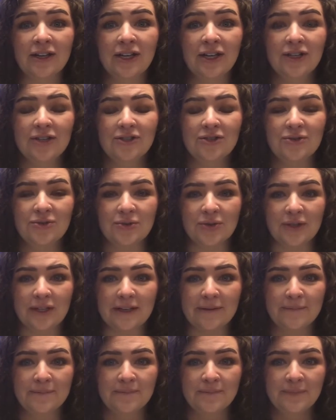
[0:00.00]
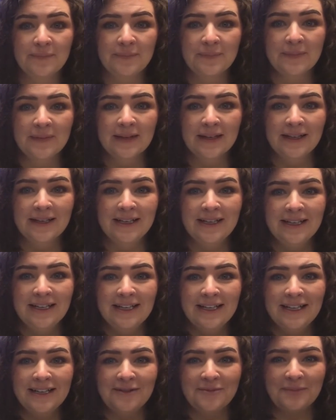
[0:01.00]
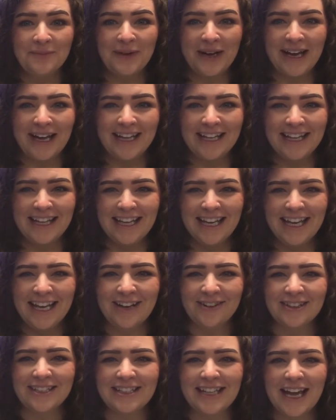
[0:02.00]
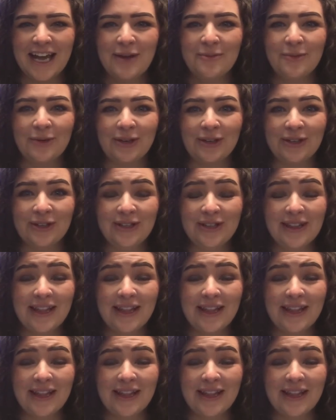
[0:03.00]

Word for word: story. But he was able,